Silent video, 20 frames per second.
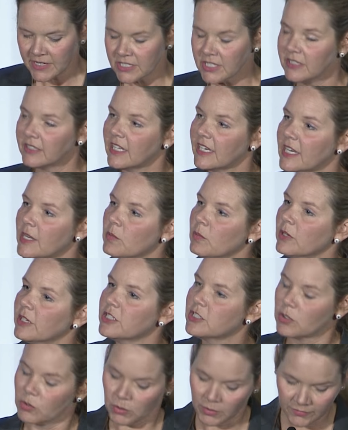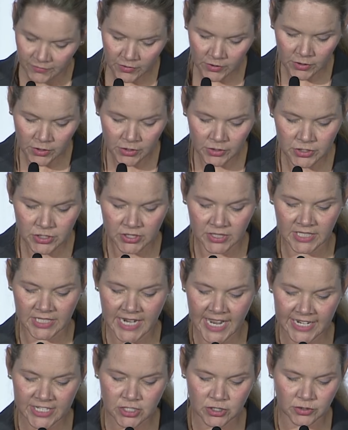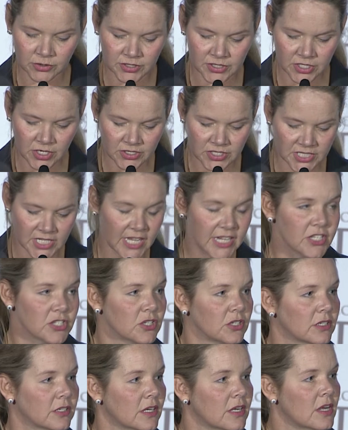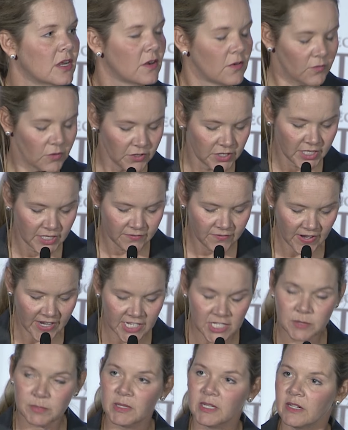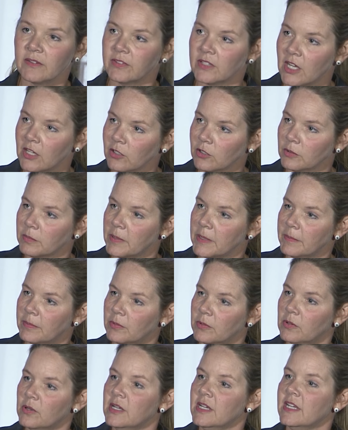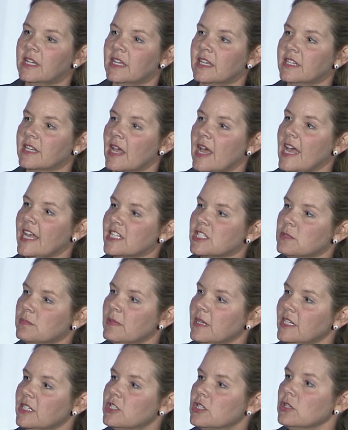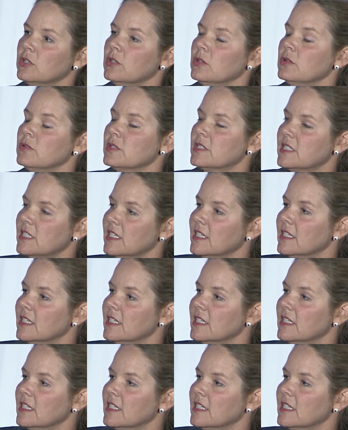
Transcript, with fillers: Immediately after the speech, the Technical College System of Georgia Commissioner, Gretchen Corbin, took to the podium and